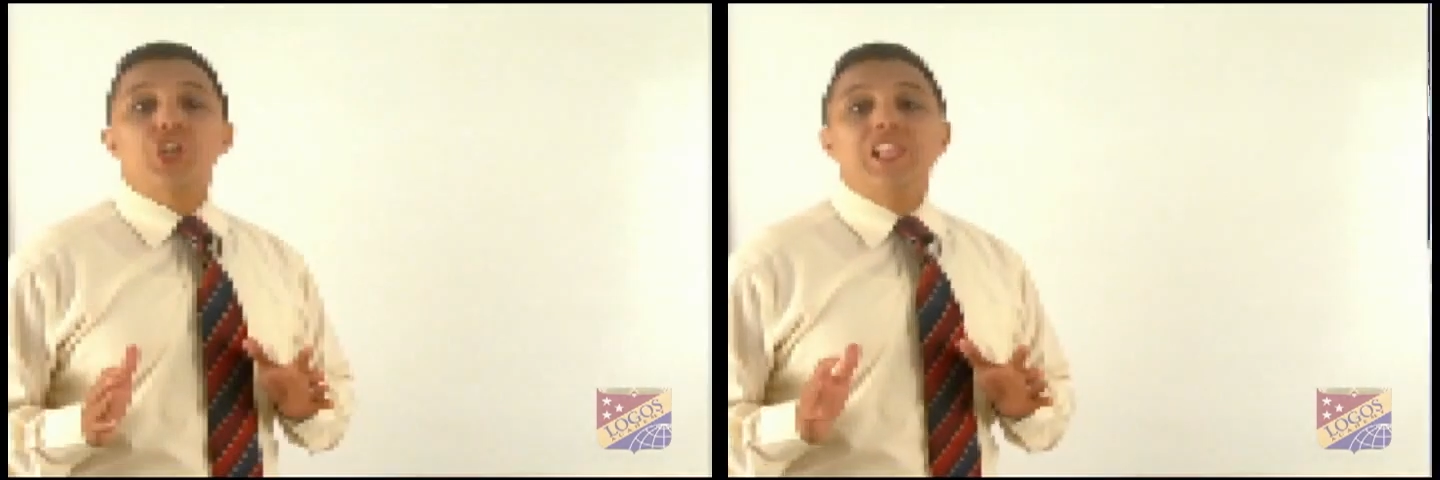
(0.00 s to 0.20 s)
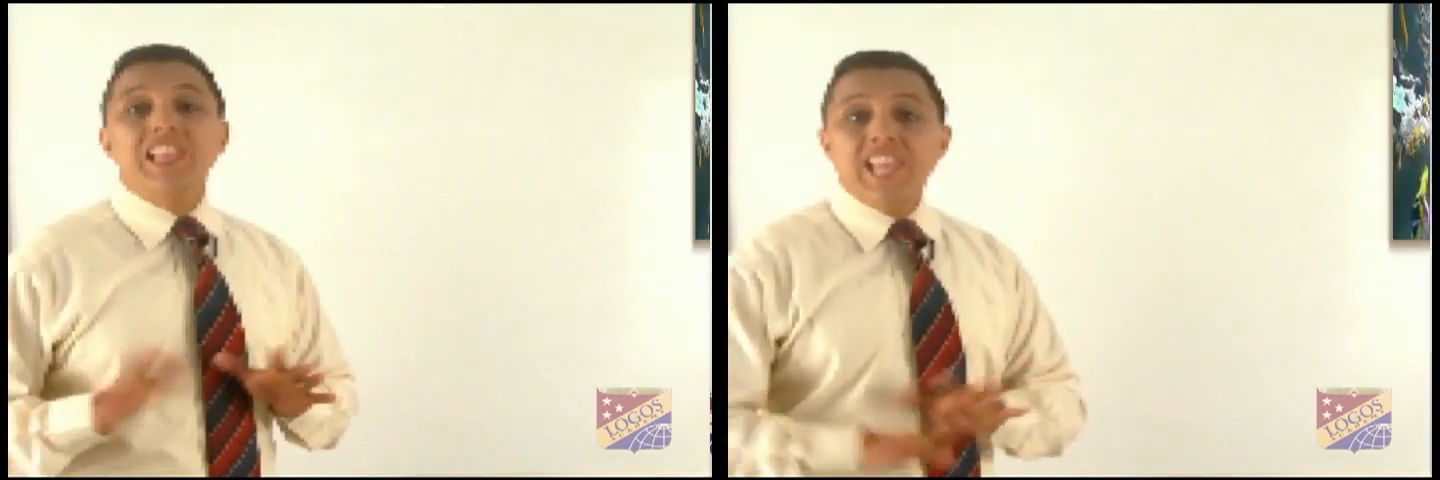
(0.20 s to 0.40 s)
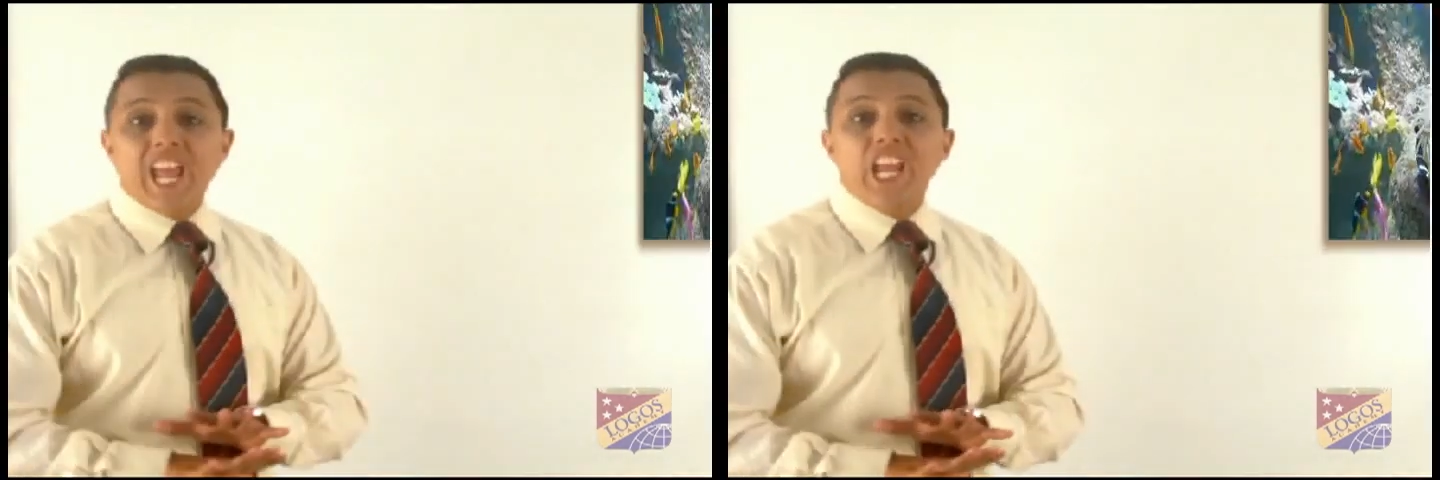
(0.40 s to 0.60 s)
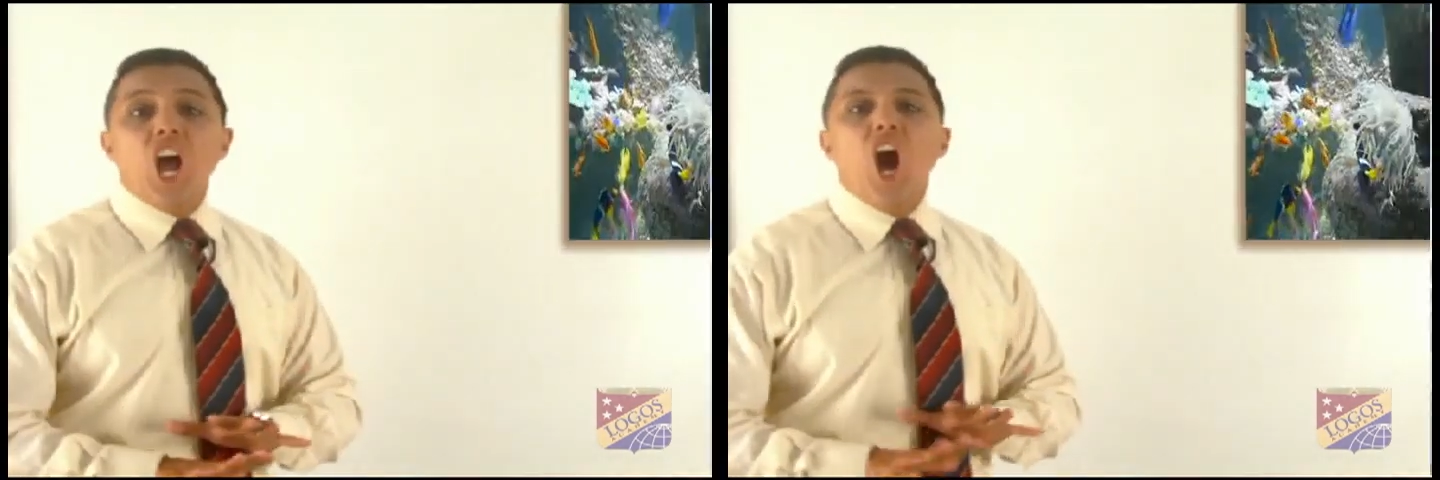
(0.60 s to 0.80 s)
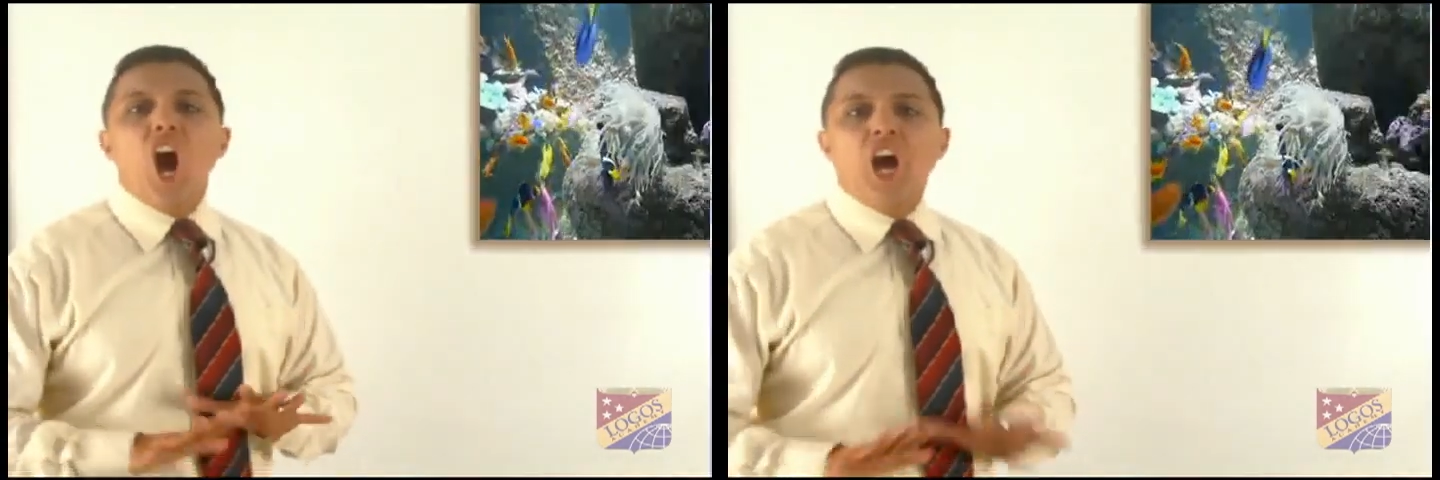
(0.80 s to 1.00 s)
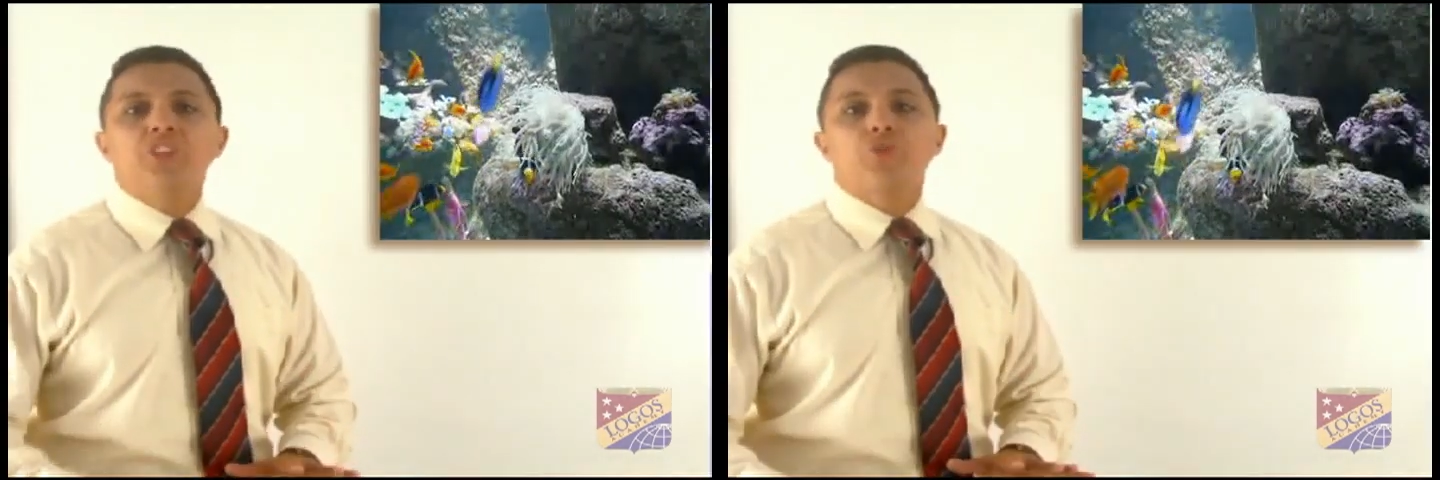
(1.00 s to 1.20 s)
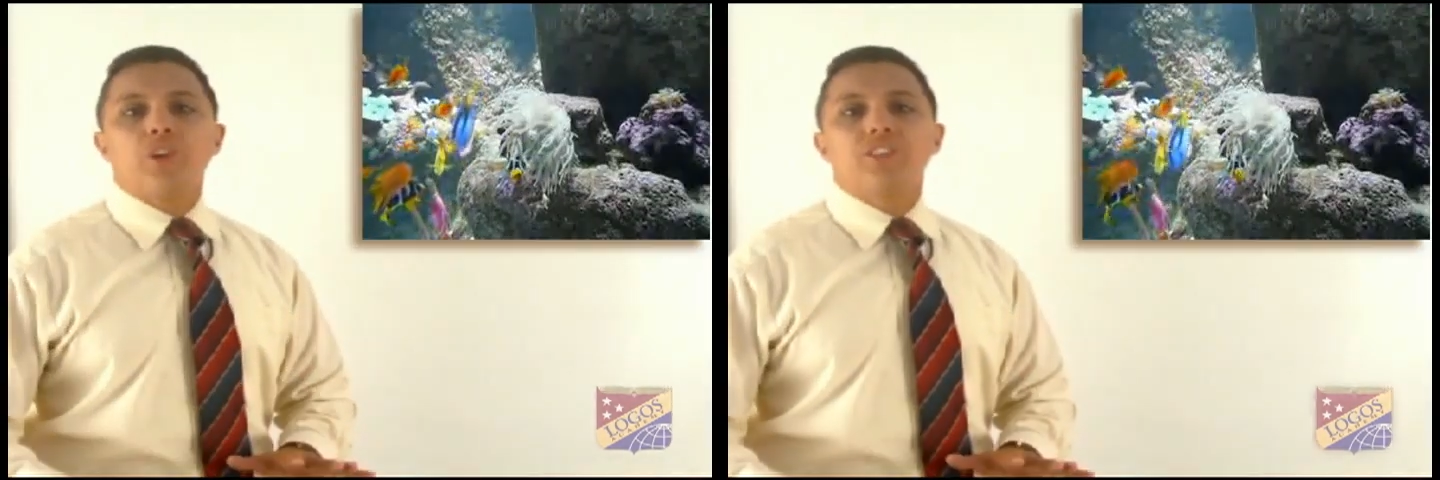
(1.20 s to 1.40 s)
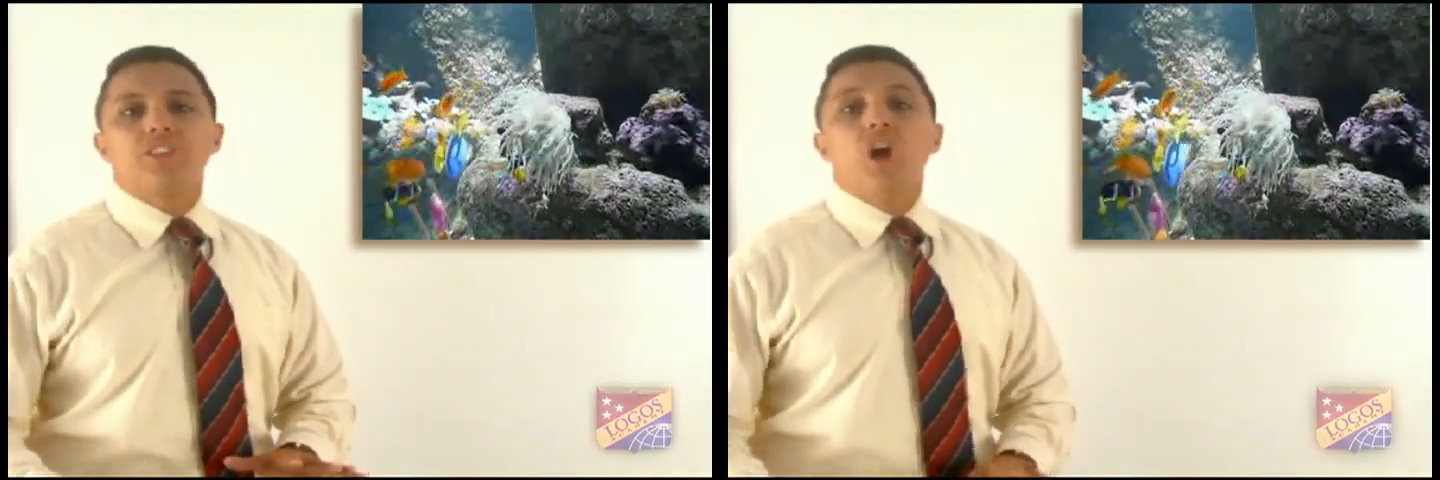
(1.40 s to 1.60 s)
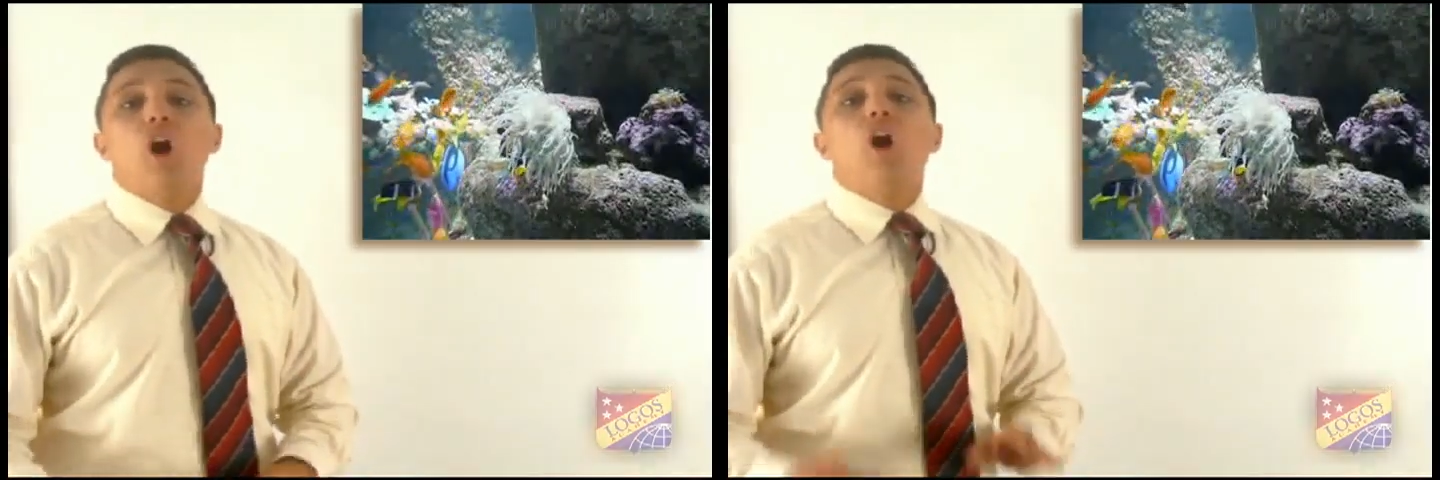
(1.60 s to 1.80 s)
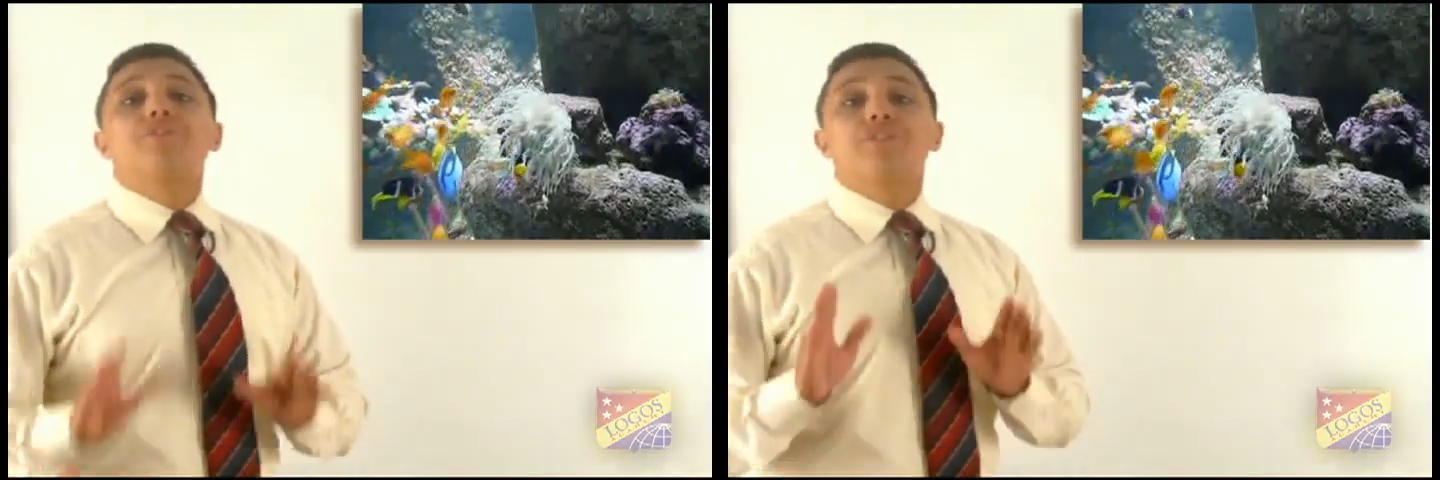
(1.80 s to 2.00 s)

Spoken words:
Fish lay hundreds